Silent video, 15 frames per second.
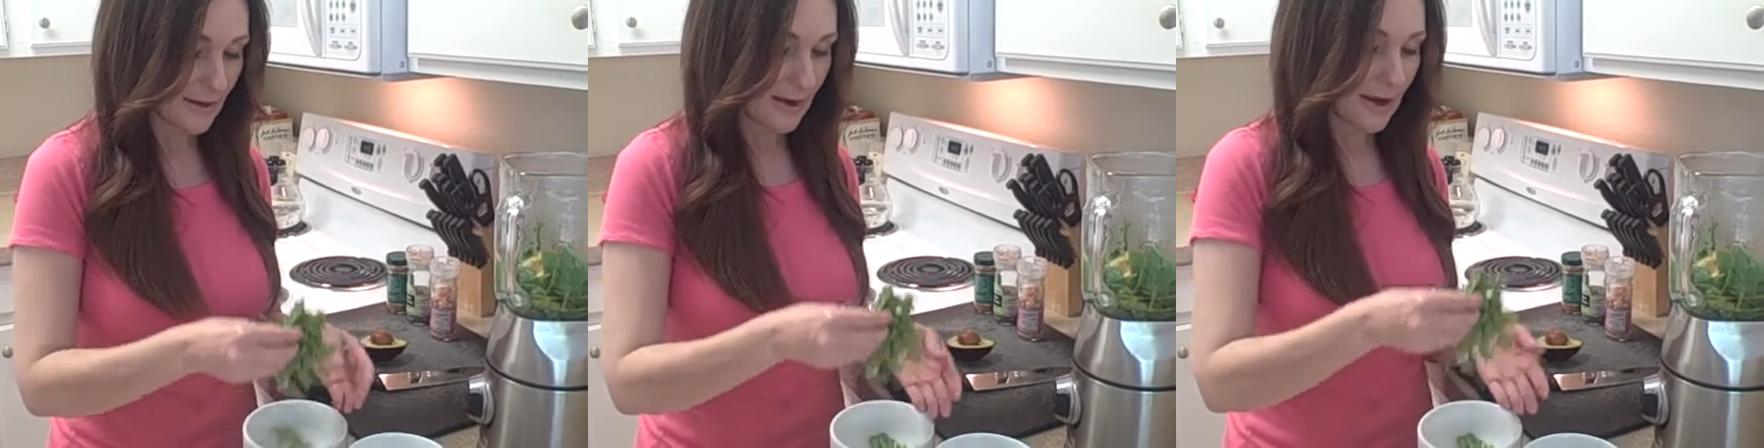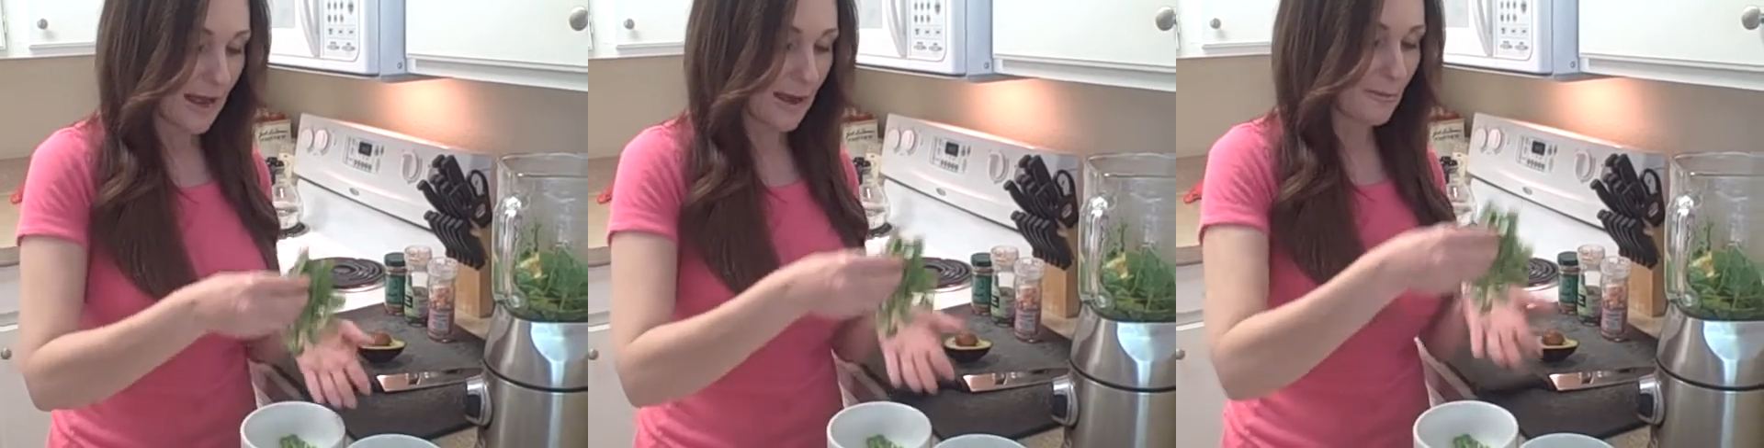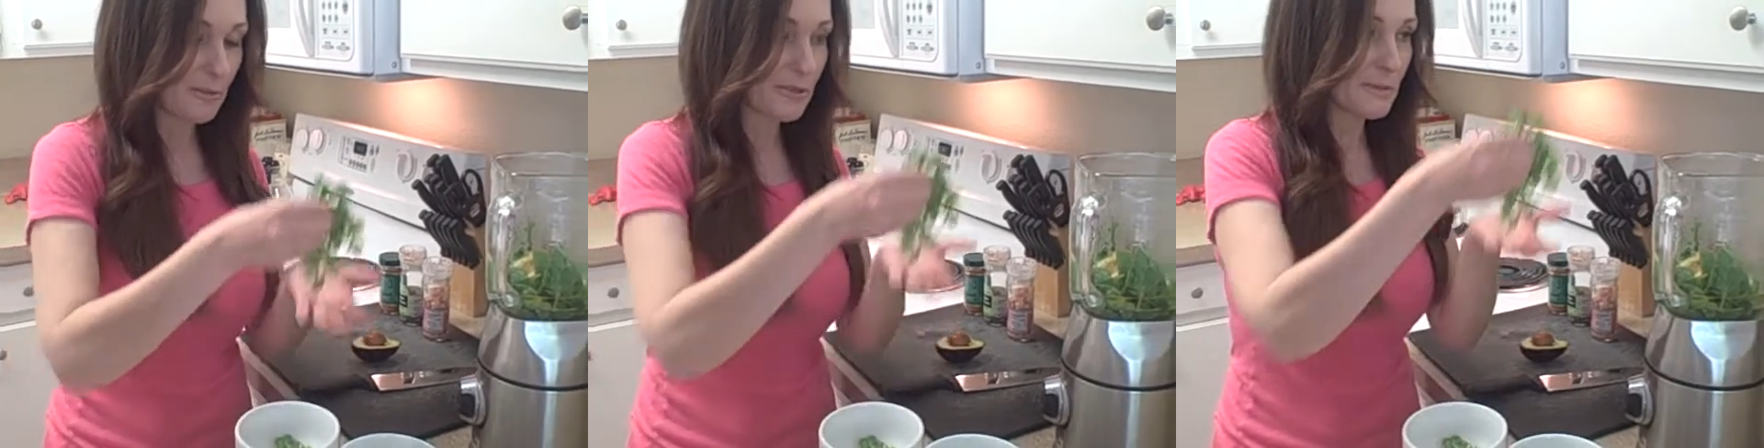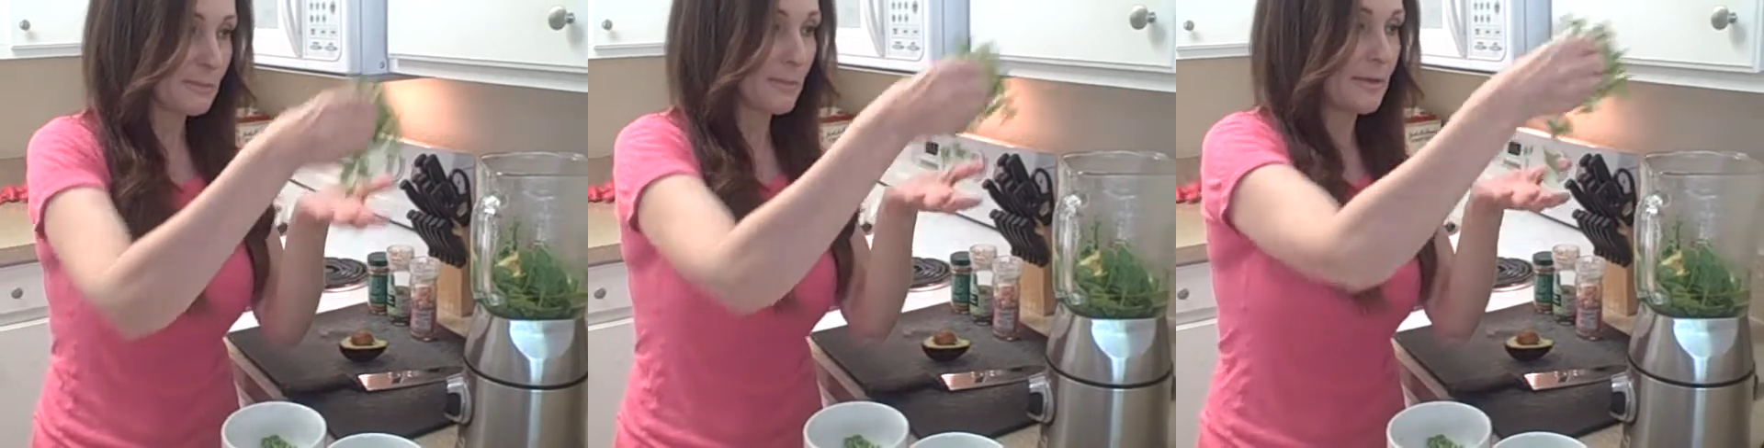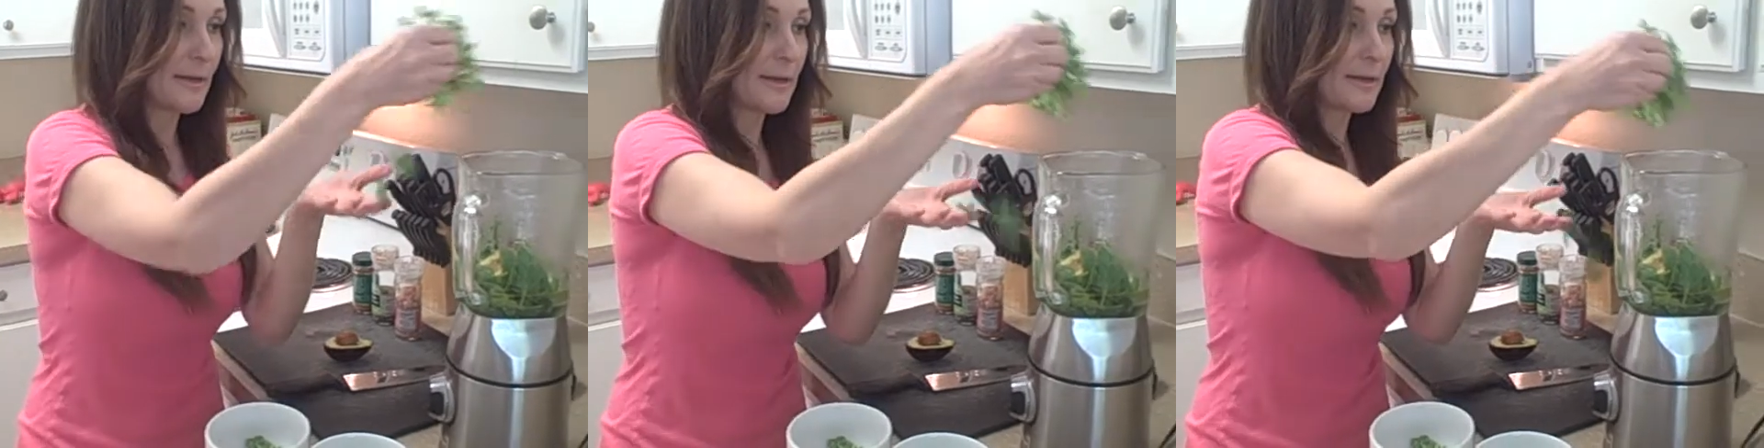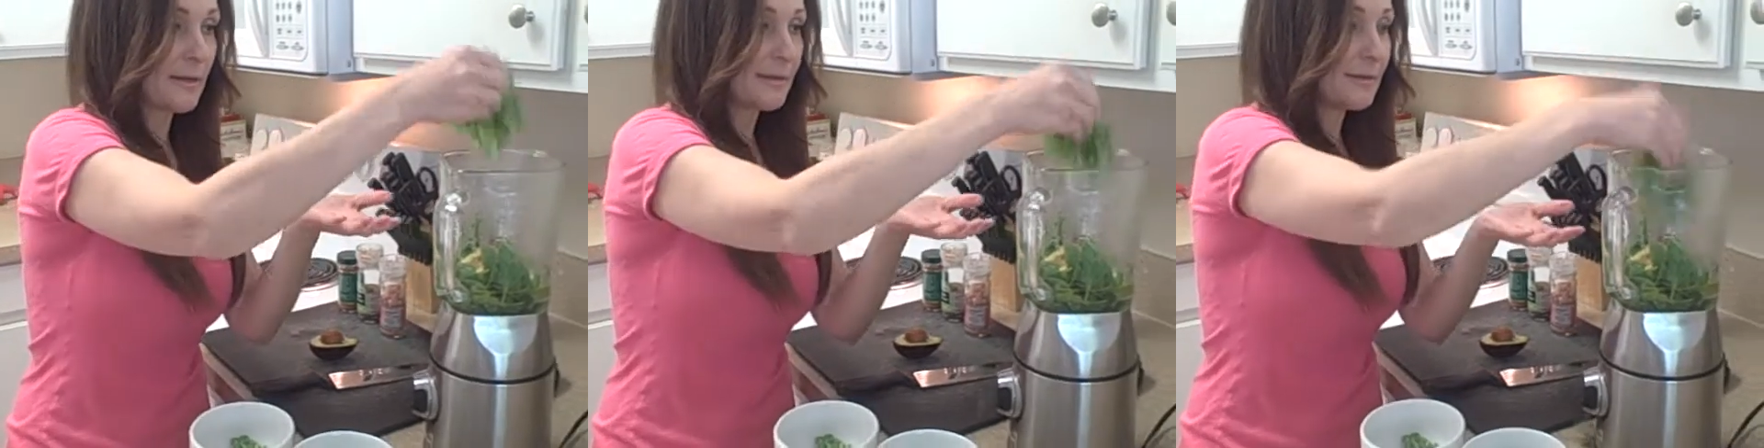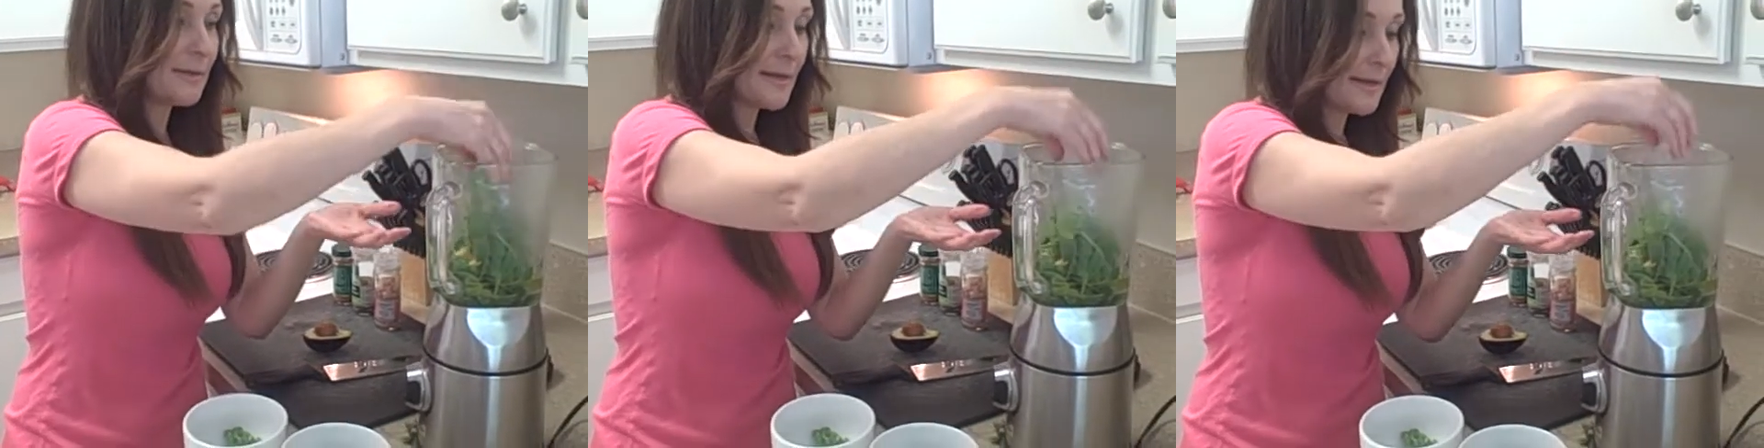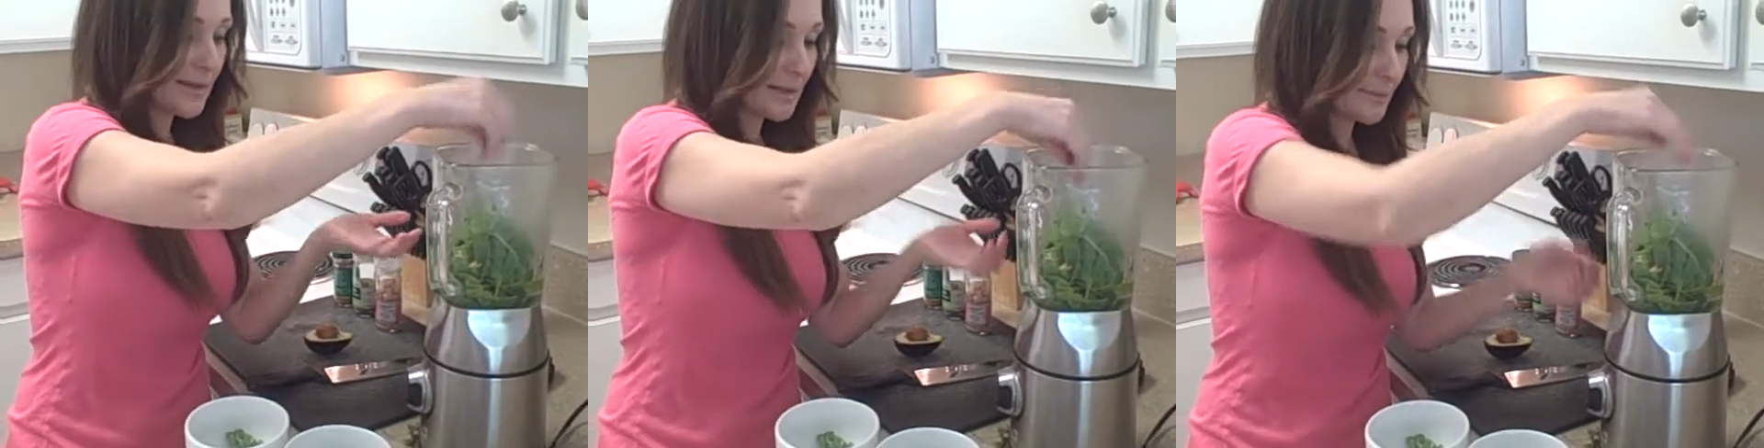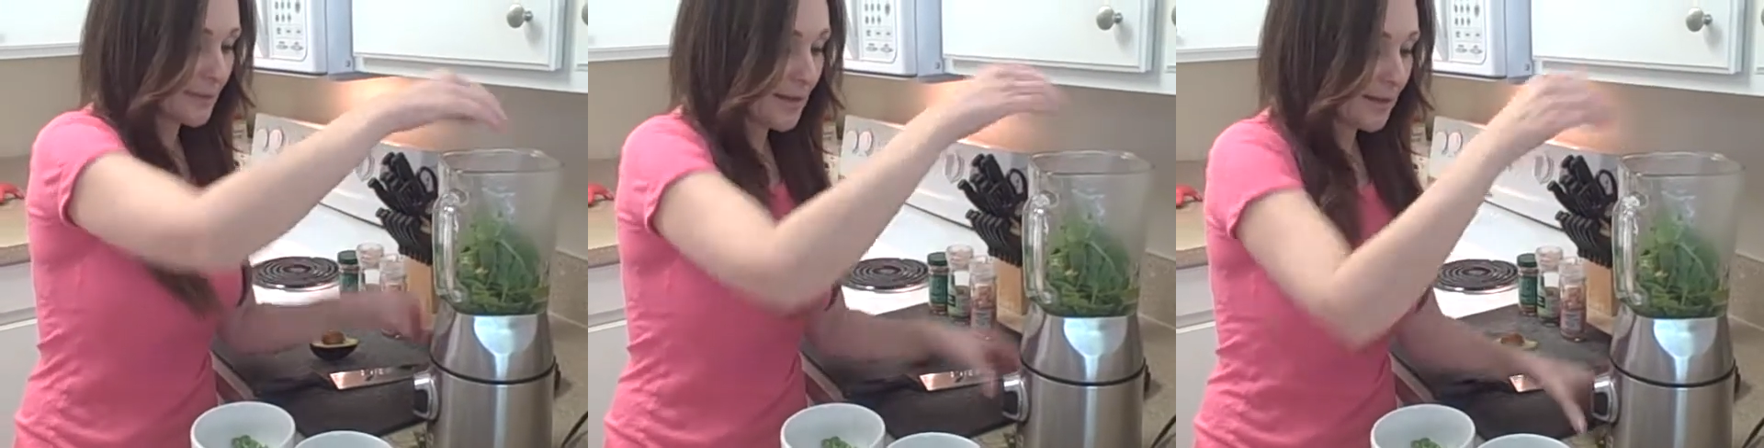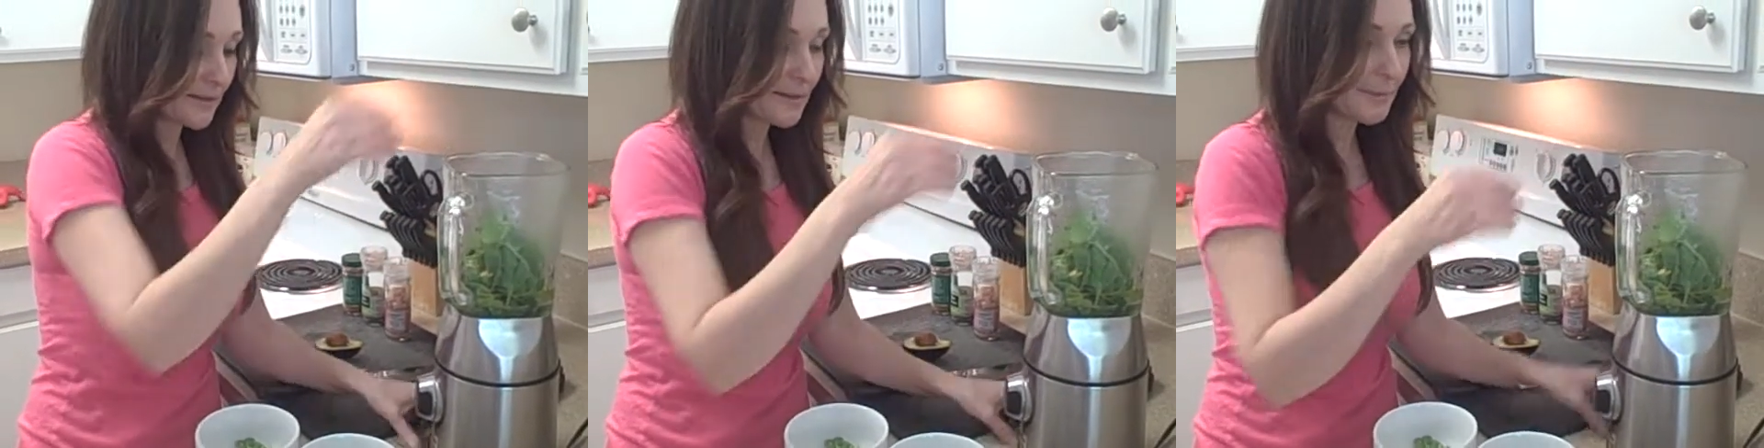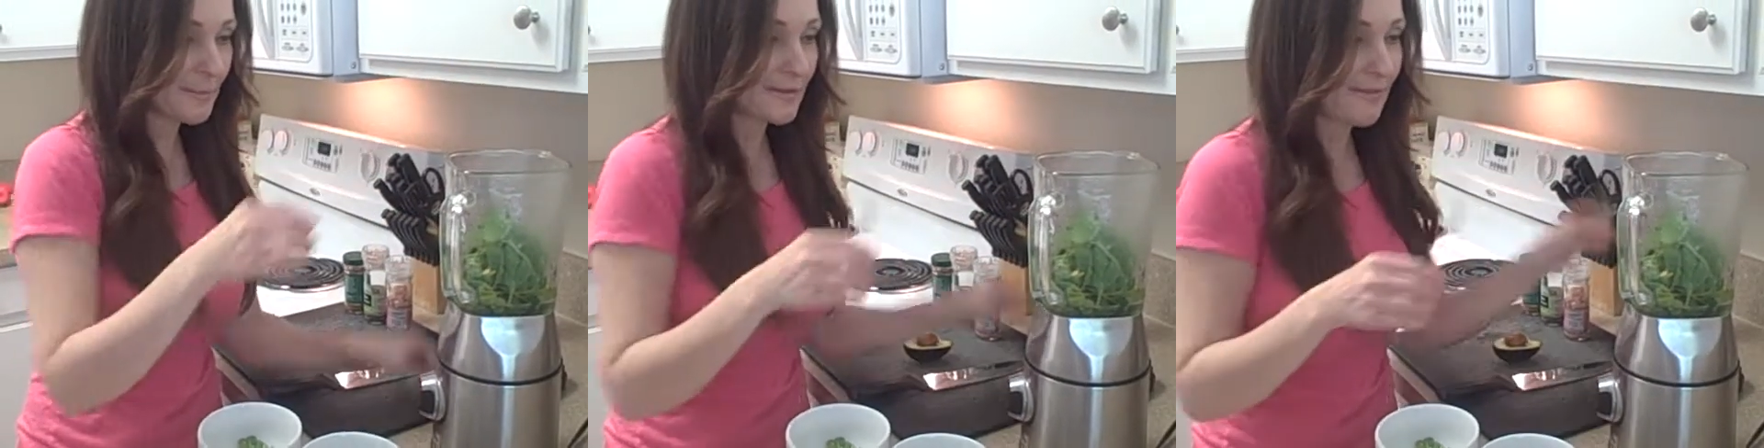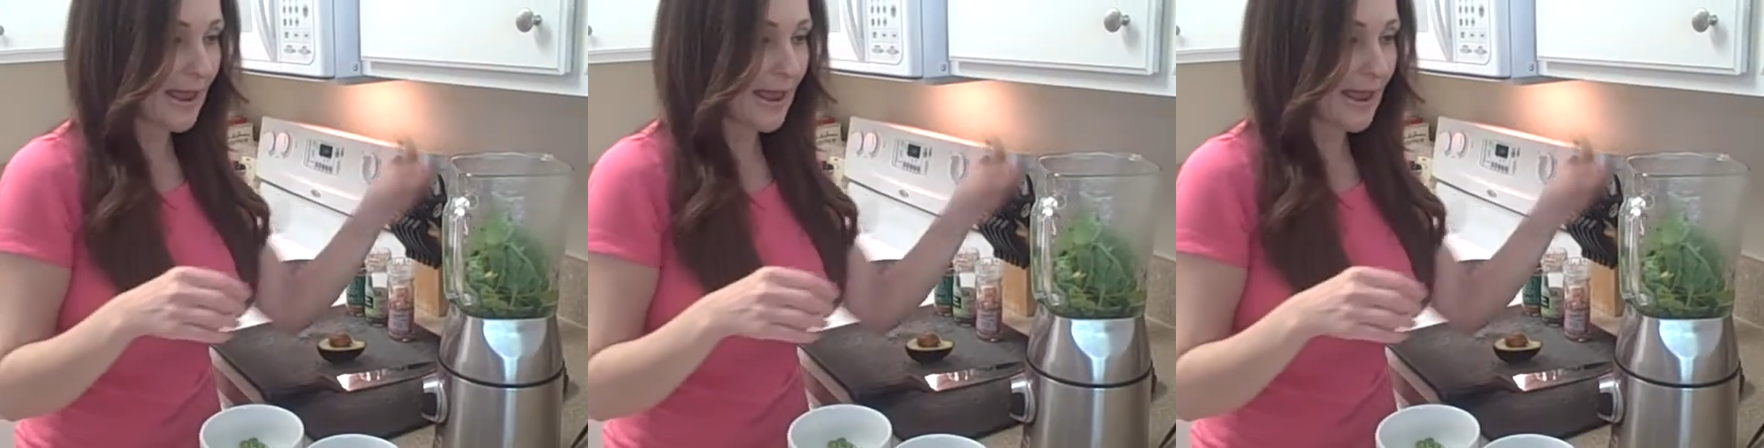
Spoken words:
I would just put in a little bit of a